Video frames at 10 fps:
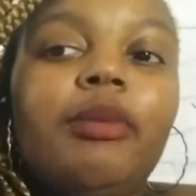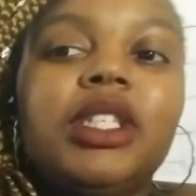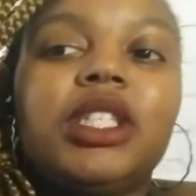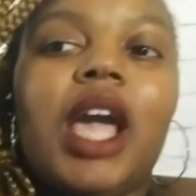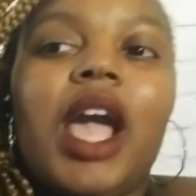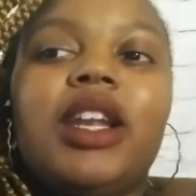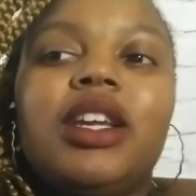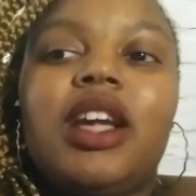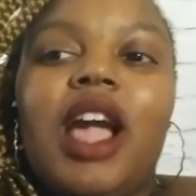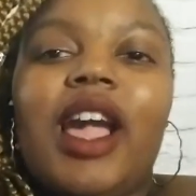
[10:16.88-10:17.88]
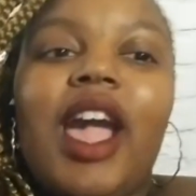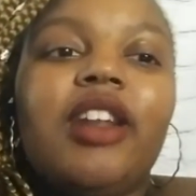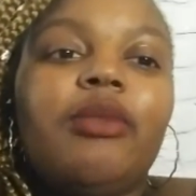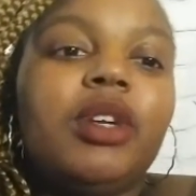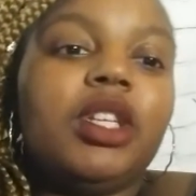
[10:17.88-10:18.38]
But it was
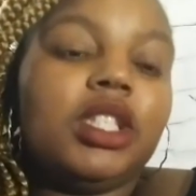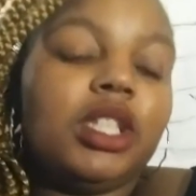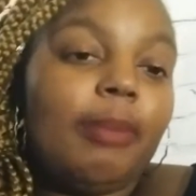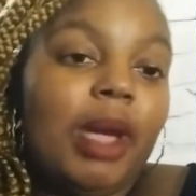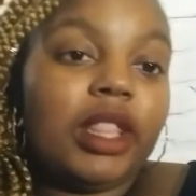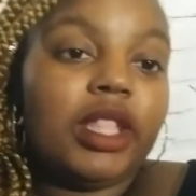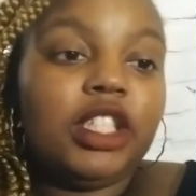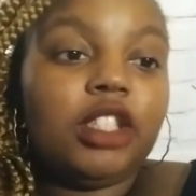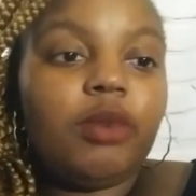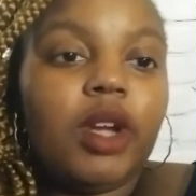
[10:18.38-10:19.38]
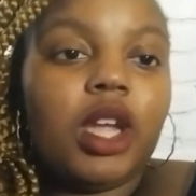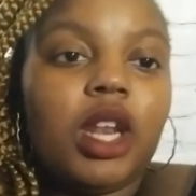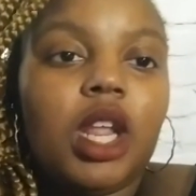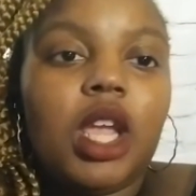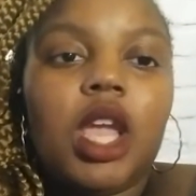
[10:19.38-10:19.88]
I kind of wanted to make this
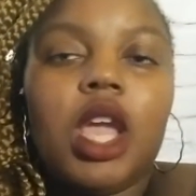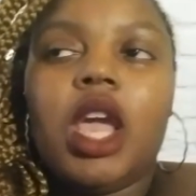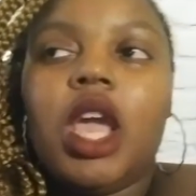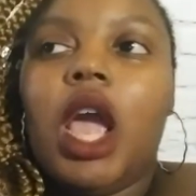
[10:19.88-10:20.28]
one.